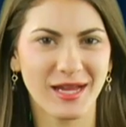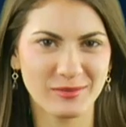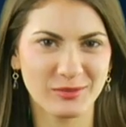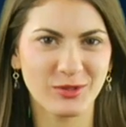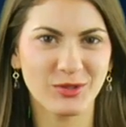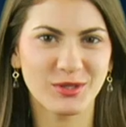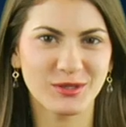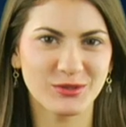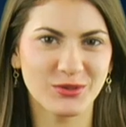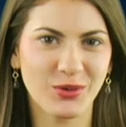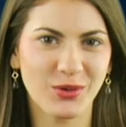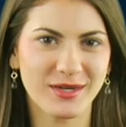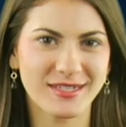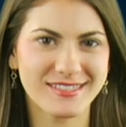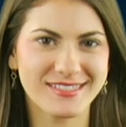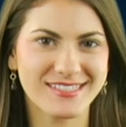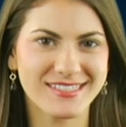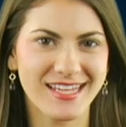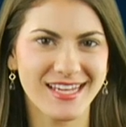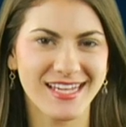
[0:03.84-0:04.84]
I'm Lauren
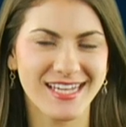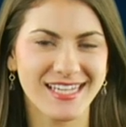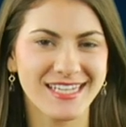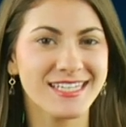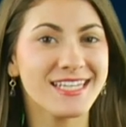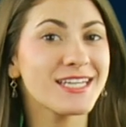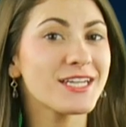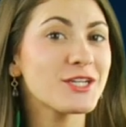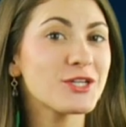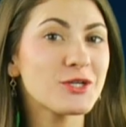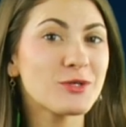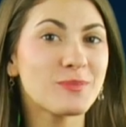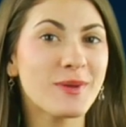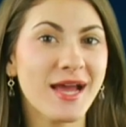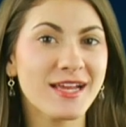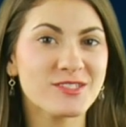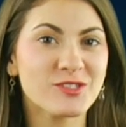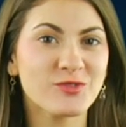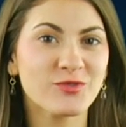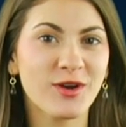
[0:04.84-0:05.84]
Goris. Need a new
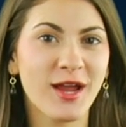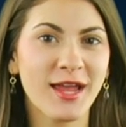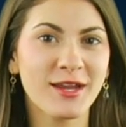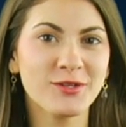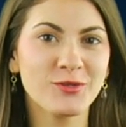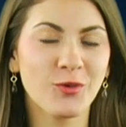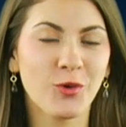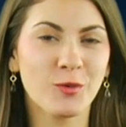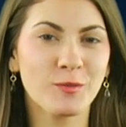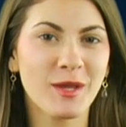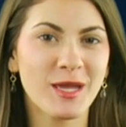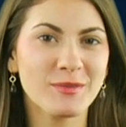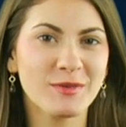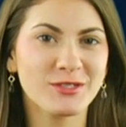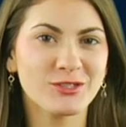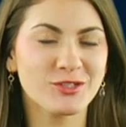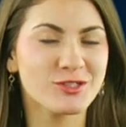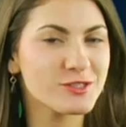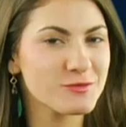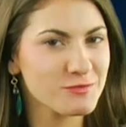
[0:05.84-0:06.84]
best friend or maybe
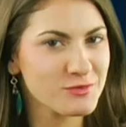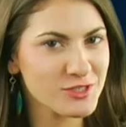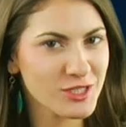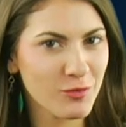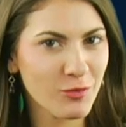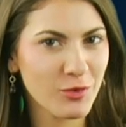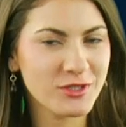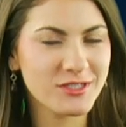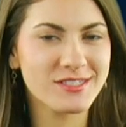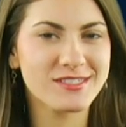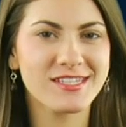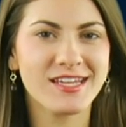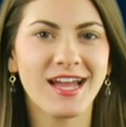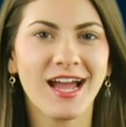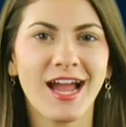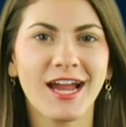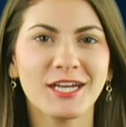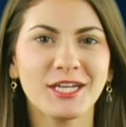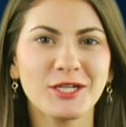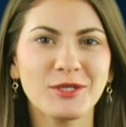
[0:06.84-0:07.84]
just someone to say
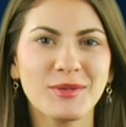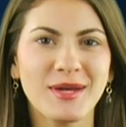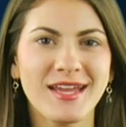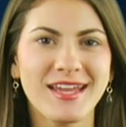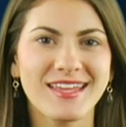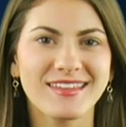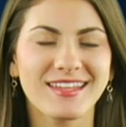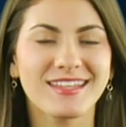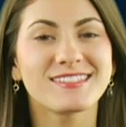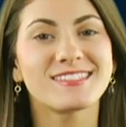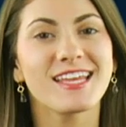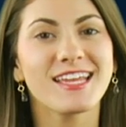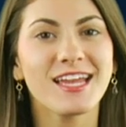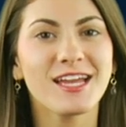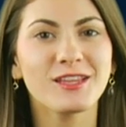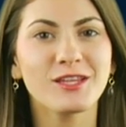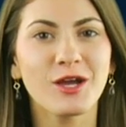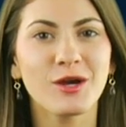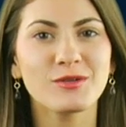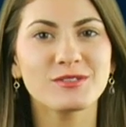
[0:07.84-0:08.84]
hi to? Then say
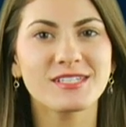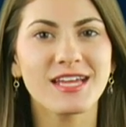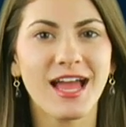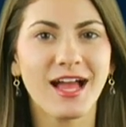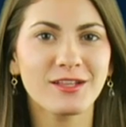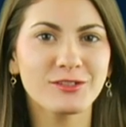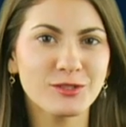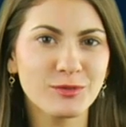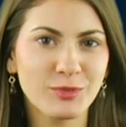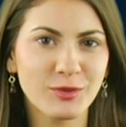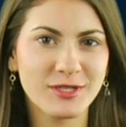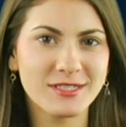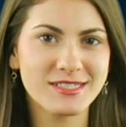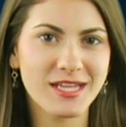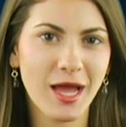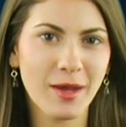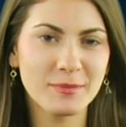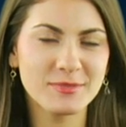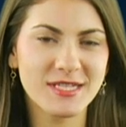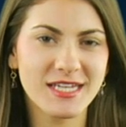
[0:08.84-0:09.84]
hello to Aldebaran's
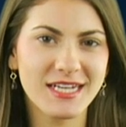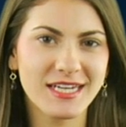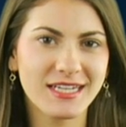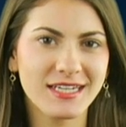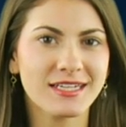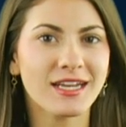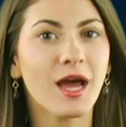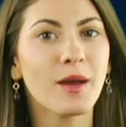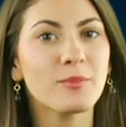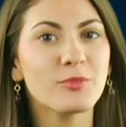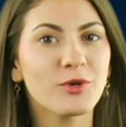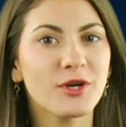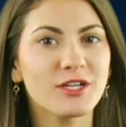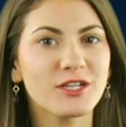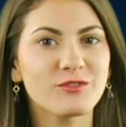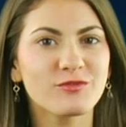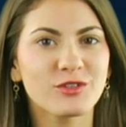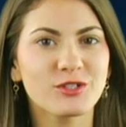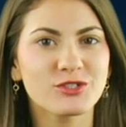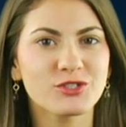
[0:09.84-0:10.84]
updated and
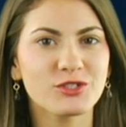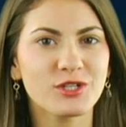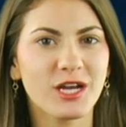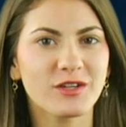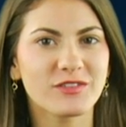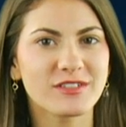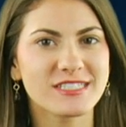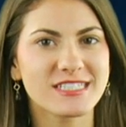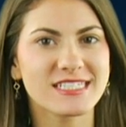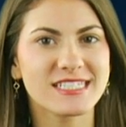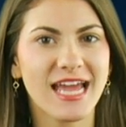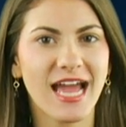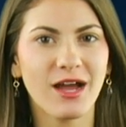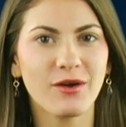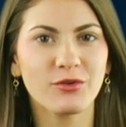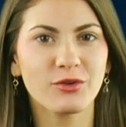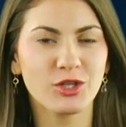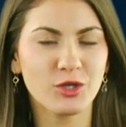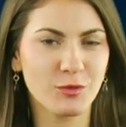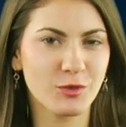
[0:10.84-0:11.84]
upgraded version of its
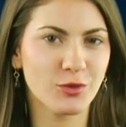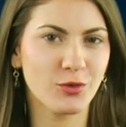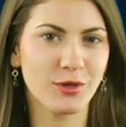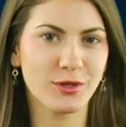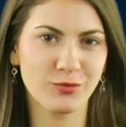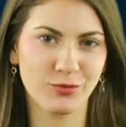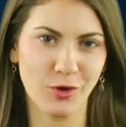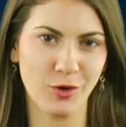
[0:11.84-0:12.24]
NAO humanoid